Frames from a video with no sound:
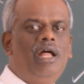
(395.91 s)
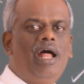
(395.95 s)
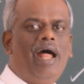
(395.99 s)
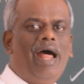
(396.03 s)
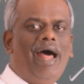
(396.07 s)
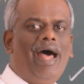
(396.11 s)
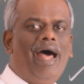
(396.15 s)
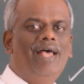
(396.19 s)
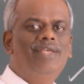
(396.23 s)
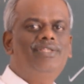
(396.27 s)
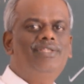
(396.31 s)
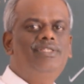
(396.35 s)

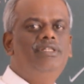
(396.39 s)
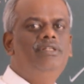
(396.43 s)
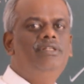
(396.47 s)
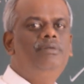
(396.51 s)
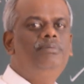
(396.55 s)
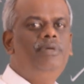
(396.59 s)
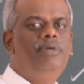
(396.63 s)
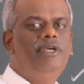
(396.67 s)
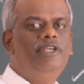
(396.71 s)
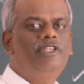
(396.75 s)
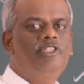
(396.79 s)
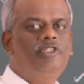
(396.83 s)

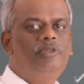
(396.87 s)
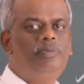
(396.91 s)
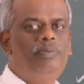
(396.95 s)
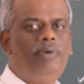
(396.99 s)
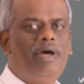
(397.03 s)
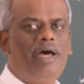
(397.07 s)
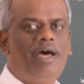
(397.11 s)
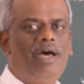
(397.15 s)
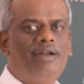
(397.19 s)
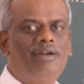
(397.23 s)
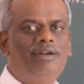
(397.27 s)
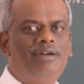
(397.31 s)
acid-base
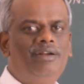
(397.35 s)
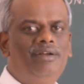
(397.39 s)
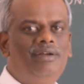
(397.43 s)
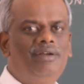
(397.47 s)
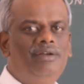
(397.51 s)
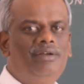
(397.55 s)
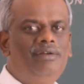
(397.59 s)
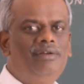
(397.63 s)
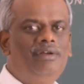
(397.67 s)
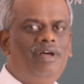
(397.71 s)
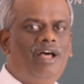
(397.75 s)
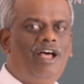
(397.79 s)
pair
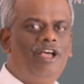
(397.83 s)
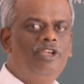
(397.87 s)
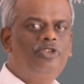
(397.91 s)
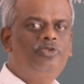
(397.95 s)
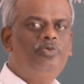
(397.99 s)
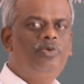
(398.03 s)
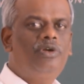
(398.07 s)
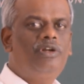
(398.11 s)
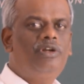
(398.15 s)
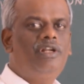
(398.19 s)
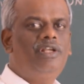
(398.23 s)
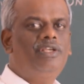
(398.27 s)

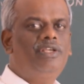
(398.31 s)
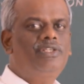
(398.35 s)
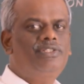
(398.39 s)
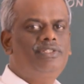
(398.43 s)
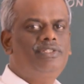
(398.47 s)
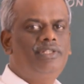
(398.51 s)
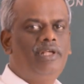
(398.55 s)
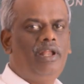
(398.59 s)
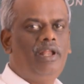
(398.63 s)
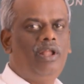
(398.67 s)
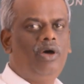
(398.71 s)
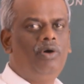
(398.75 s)
as well as
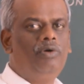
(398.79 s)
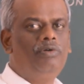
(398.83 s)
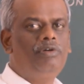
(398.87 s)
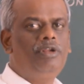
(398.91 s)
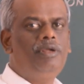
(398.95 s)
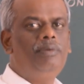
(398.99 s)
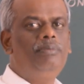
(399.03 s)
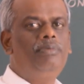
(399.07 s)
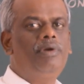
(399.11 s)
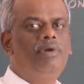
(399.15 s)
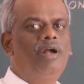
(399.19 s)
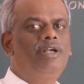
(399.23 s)
the
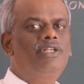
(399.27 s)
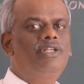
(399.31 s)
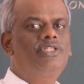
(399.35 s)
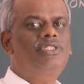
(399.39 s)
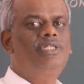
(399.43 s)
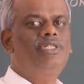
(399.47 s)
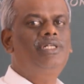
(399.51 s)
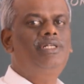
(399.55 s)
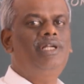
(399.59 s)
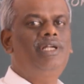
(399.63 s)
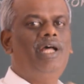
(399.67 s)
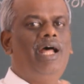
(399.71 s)
Lowry
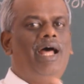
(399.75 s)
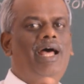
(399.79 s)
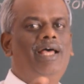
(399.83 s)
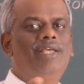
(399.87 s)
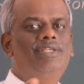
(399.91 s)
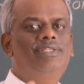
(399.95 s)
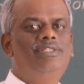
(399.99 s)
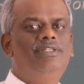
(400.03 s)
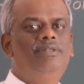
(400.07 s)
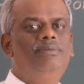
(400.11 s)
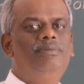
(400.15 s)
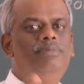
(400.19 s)
Bronsted
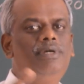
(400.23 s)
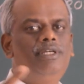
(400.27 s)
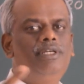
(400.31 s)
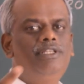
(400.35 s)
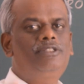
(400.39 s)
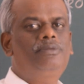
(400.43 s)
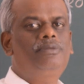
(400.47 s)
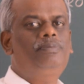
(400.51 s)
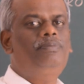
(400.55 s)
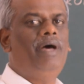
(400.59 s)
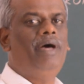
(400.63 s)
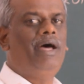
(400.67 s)

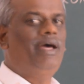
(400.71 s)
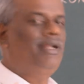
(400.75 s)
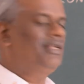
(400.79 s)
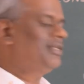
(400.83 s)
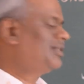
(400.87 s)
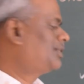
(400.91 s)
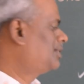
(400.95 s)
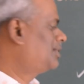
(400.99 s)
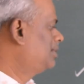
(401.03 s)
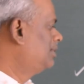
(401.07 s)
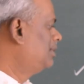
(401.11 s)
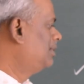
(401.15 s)
acid-base
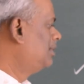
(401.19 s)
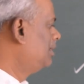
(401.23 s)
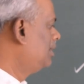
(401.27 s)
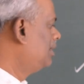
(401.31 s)
pairs.